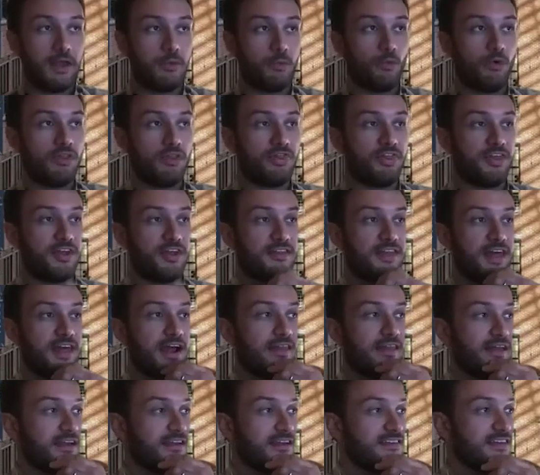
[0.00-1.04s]
And one thing that I
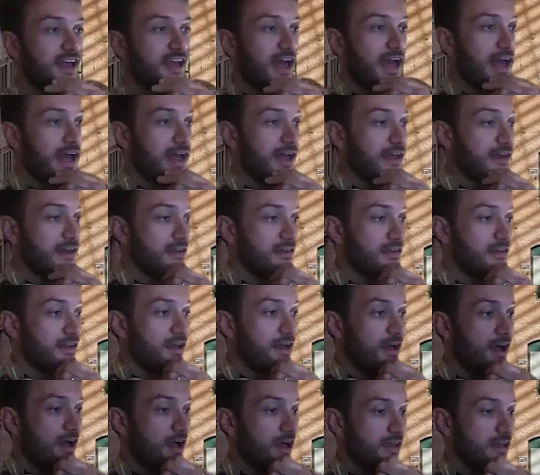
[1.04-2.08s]
like to add
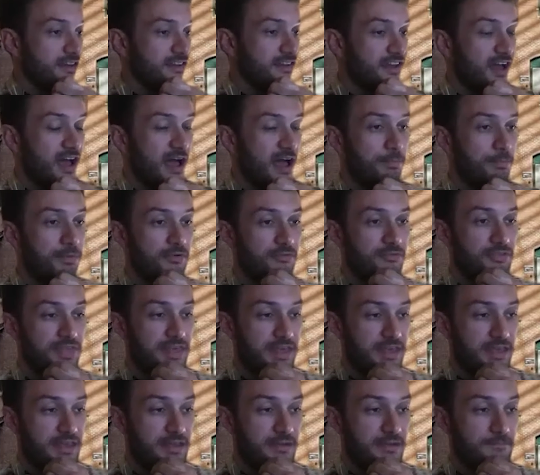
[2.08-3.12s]
on top of
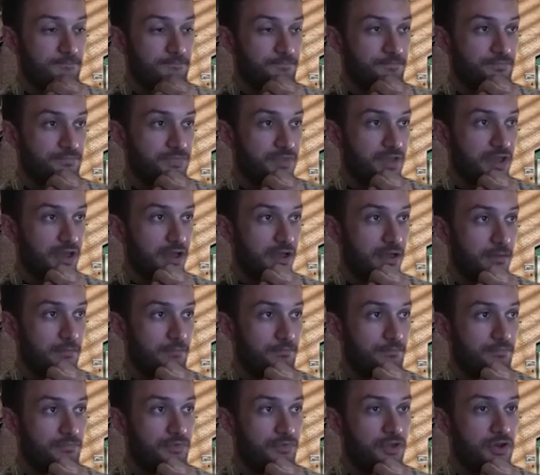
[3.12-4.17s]
the,
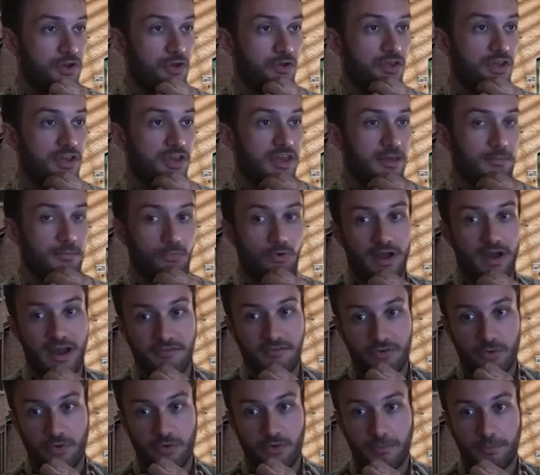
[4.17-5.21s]
you know, you get more out
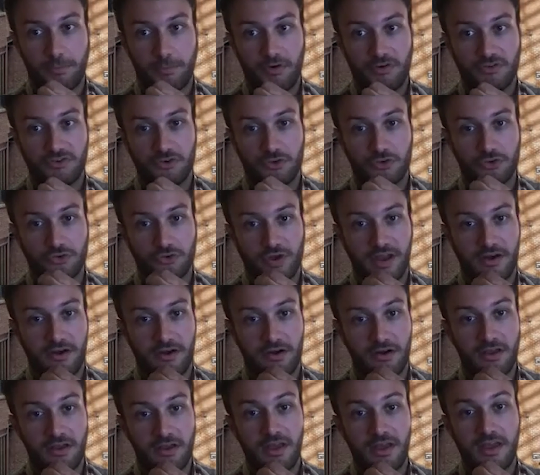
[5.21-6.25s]
of it with a personal
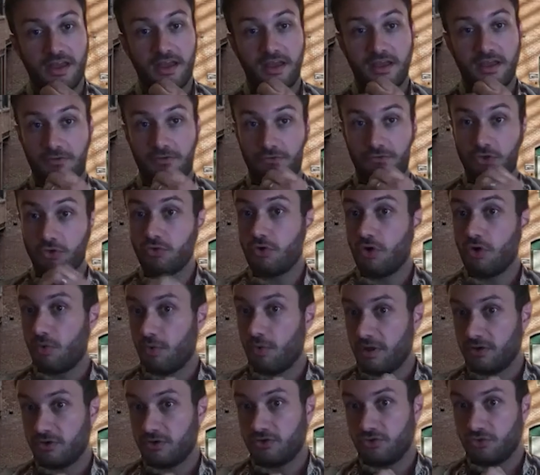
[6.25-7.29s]
trainer. If you
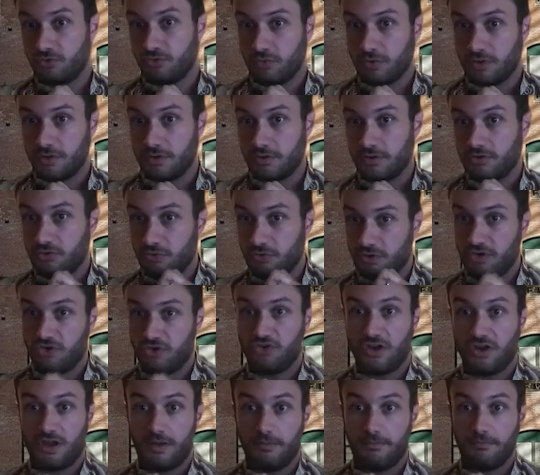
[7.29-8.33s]
go into a
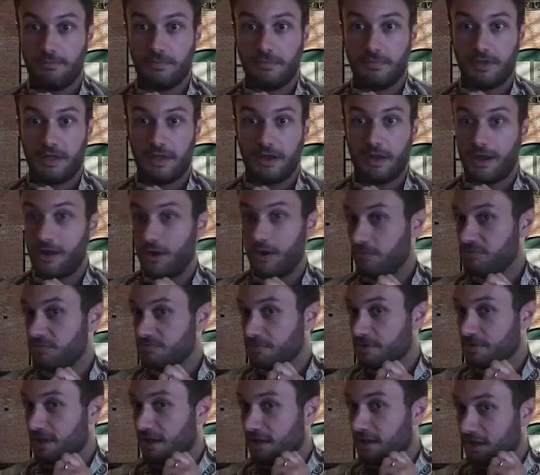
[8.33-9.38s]
gym, and
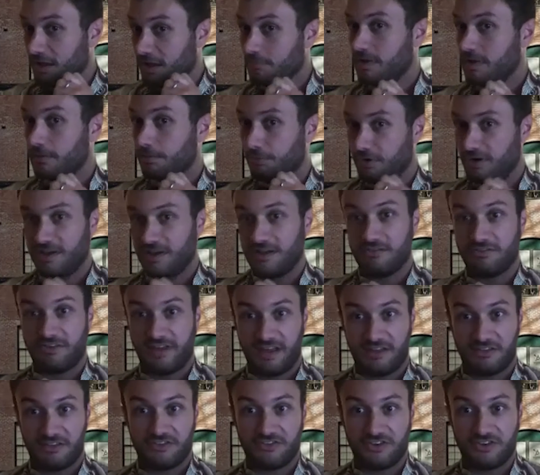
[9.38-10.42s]
HubSpot can be a pretty
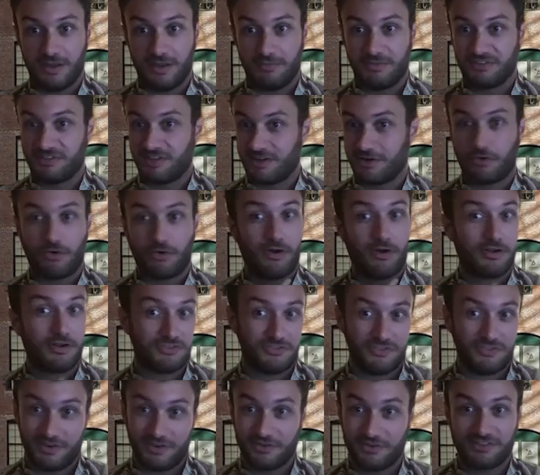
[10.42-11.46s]
advanced gym, it's like
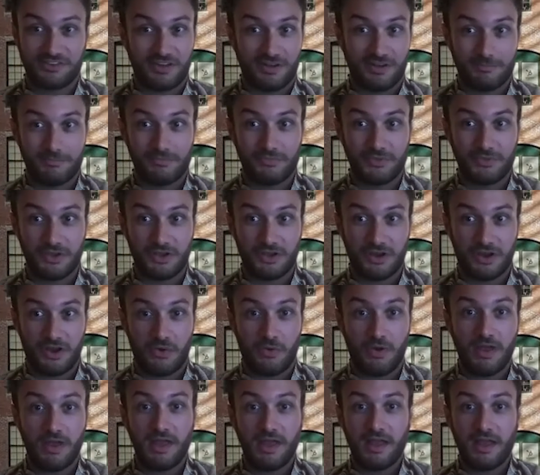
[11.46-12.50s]
CrossFit or something, you
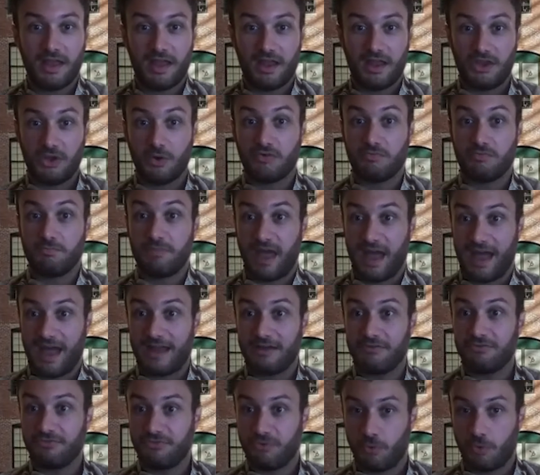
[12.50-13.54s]
know, when you have
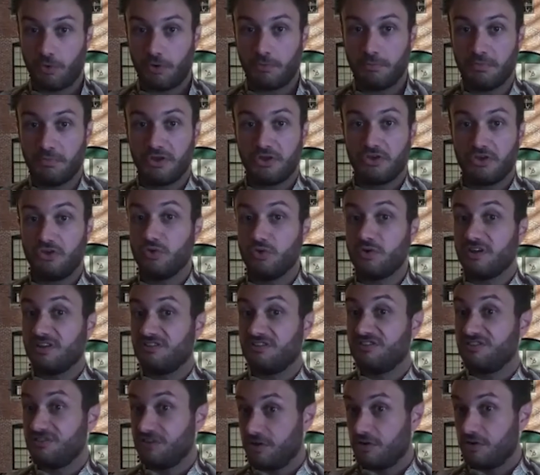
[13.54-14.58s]
bad form, you can
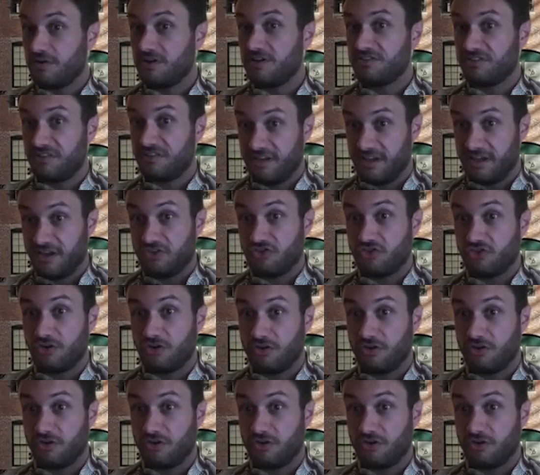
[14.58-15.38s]
seriously injure